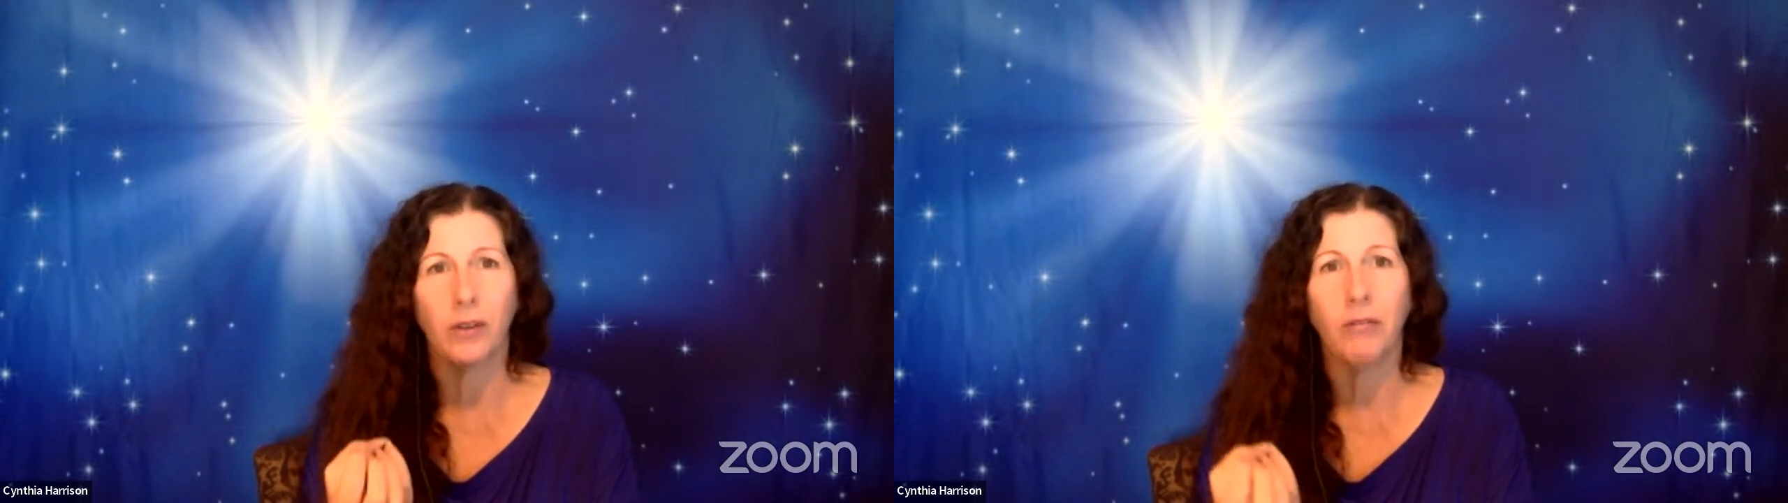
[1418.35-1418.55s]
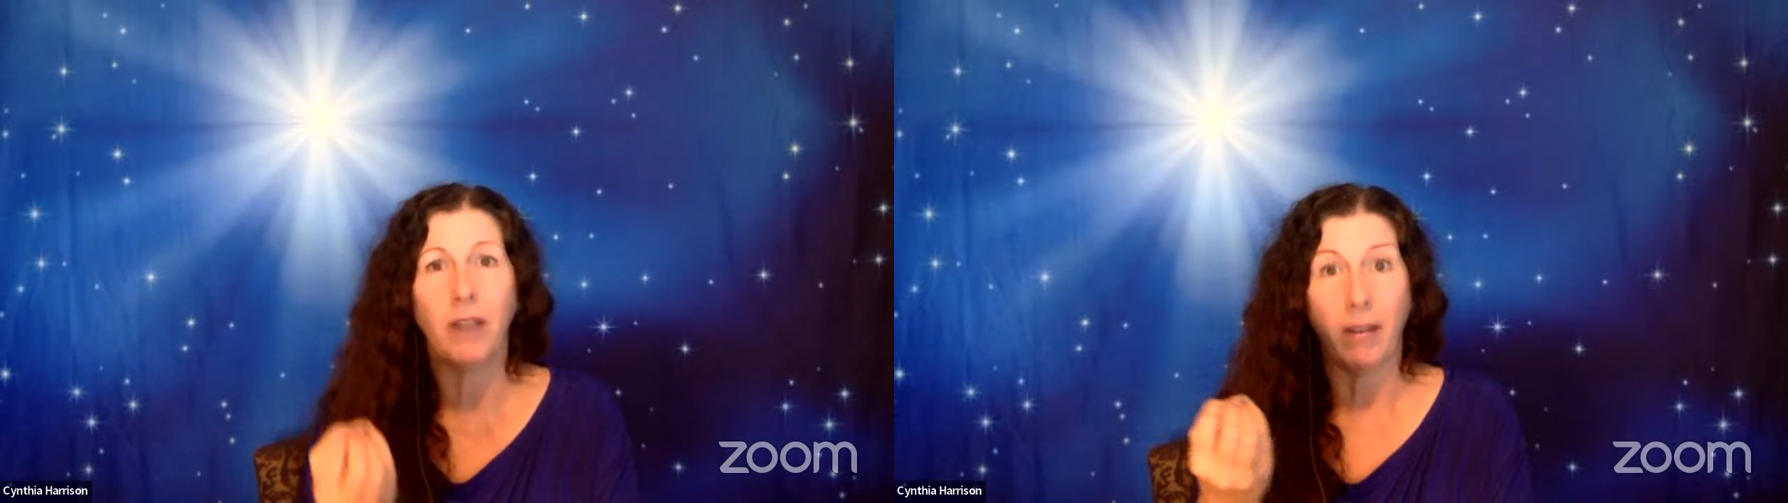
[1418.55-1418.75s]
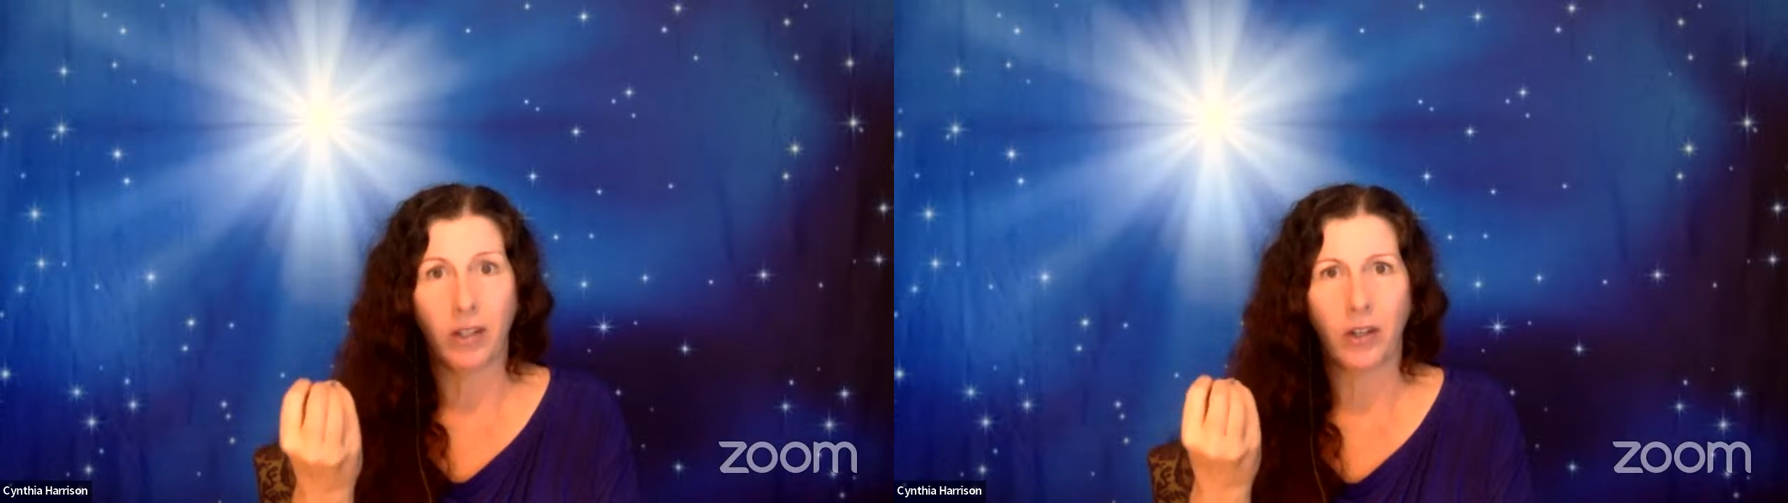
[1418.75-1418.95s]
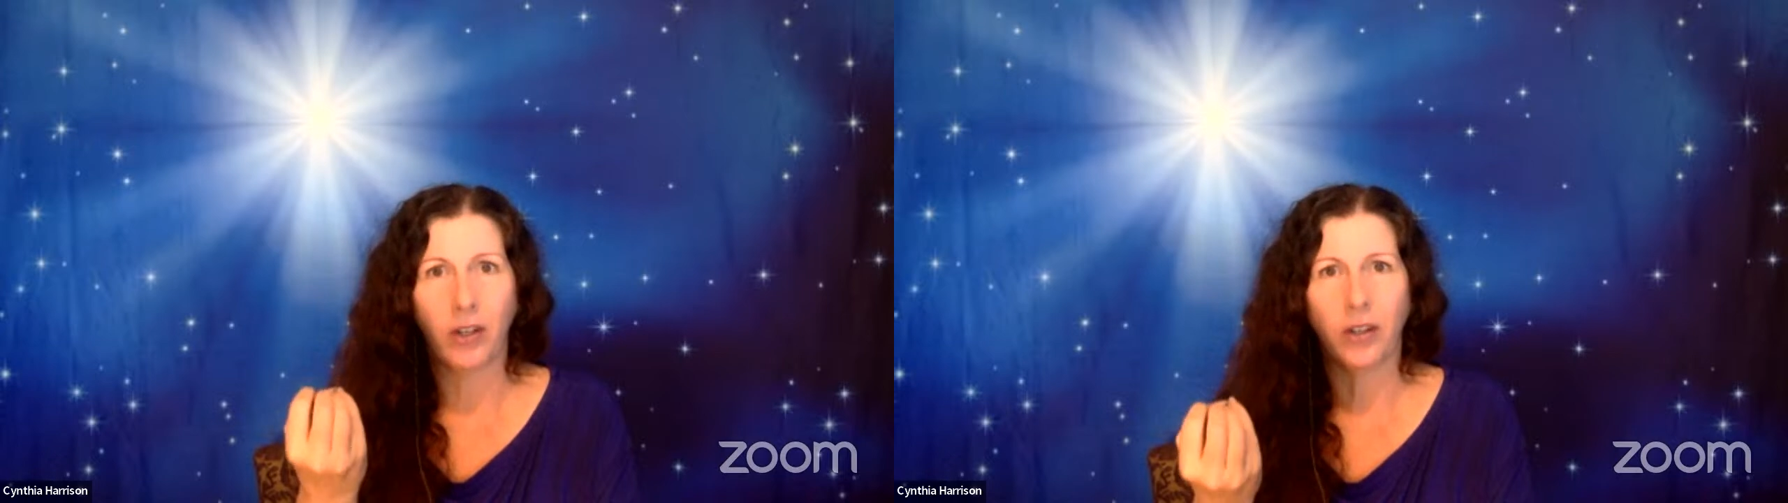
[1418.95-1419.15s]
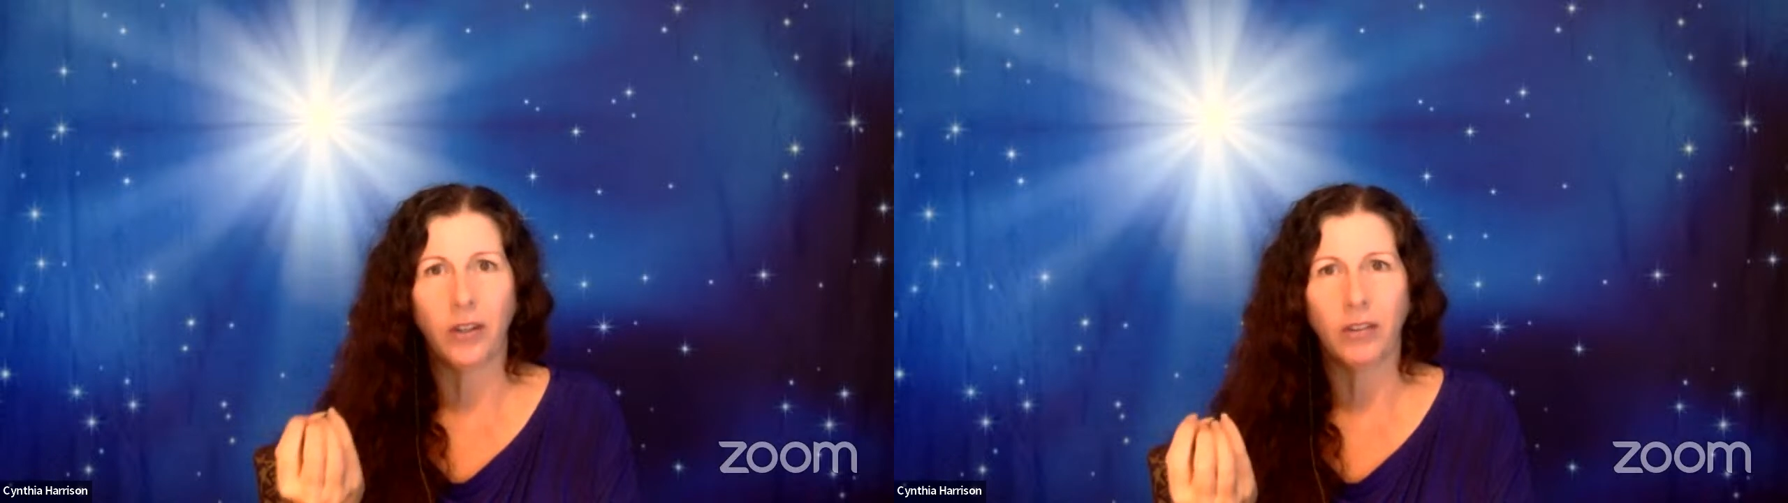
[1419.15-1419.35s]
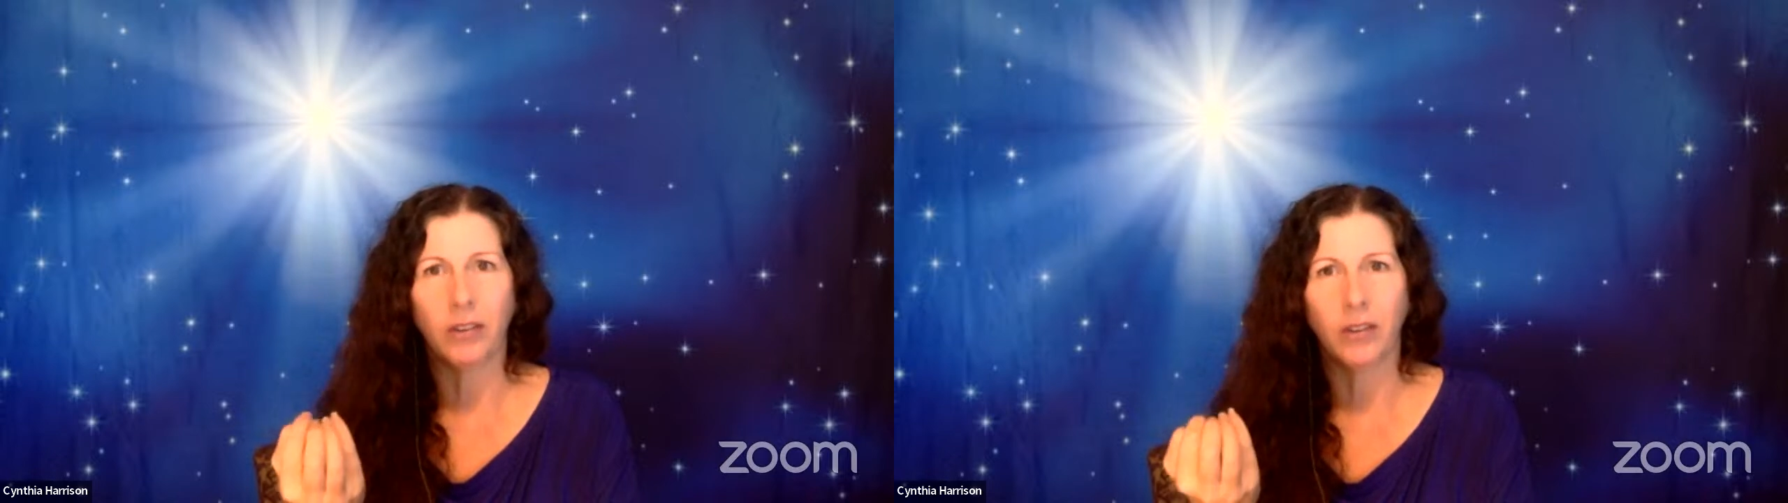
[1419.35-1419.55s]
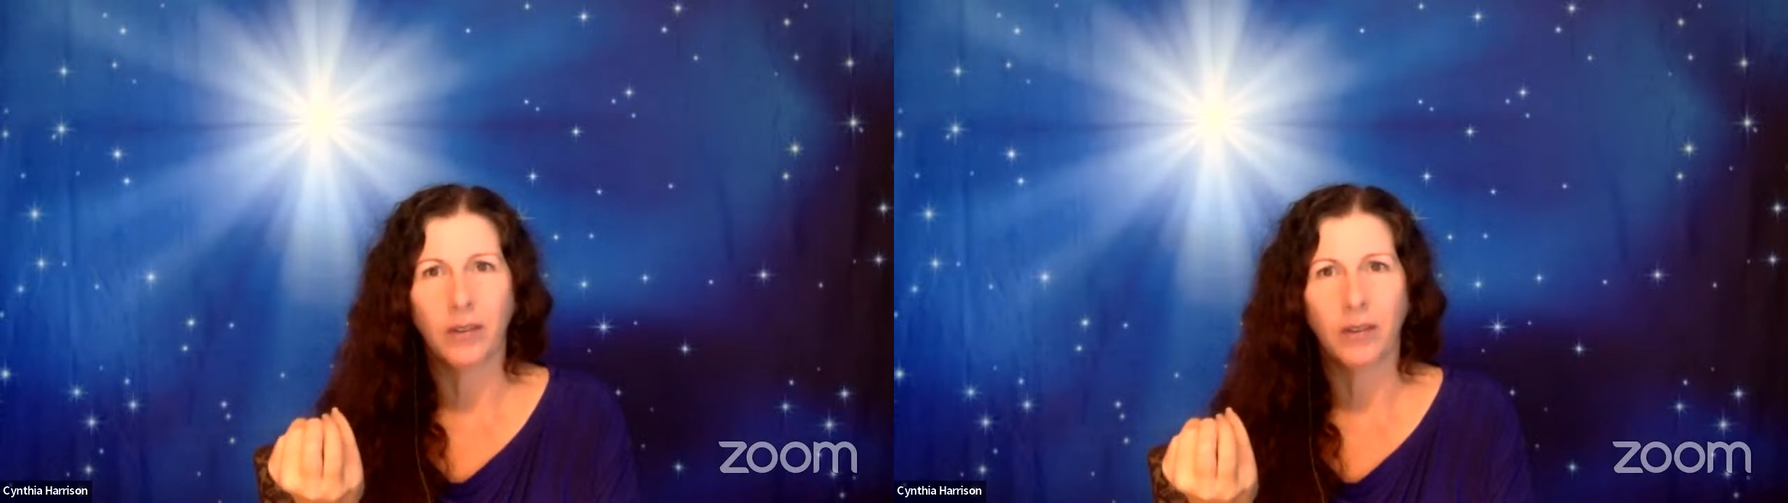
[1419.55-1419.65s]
of heaven and earth.